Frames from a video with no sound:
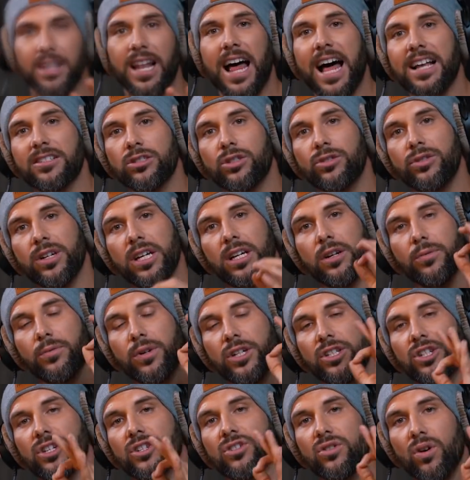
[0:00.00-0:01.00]
last trick,
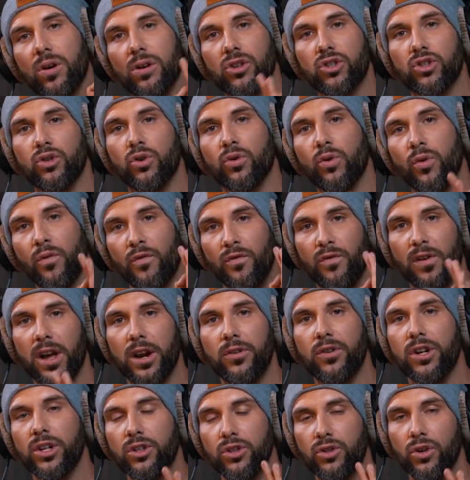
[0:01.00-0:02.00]
which is also
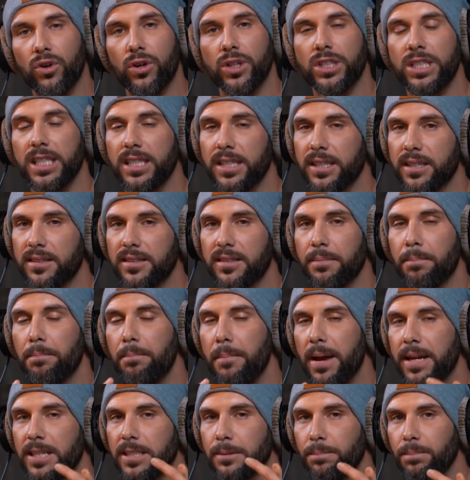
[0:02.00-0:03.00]
very dirty, and it's a
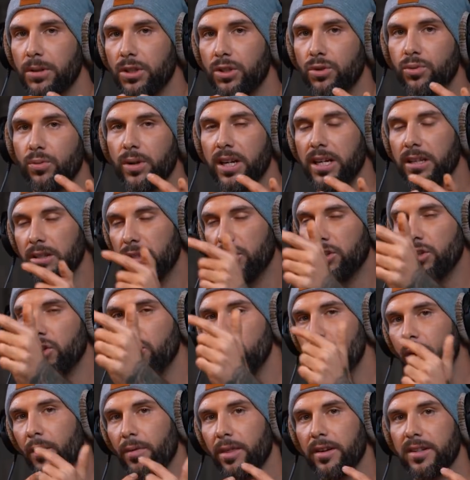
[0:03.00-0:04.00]
mix between
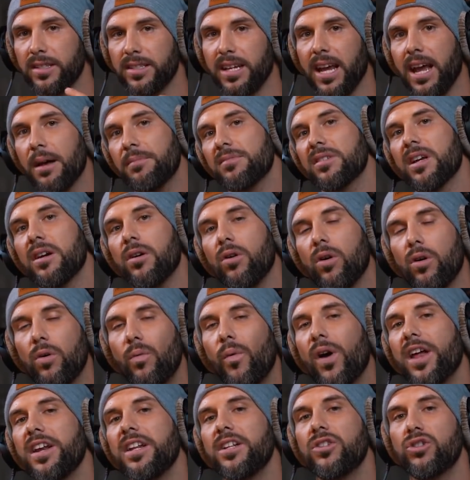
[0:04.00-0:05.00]
two of the scams I
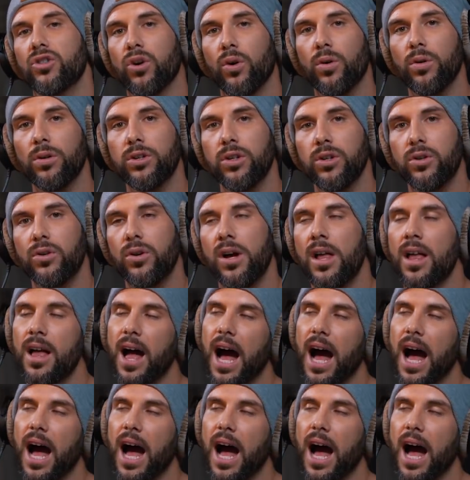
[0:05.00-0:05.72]
already told you.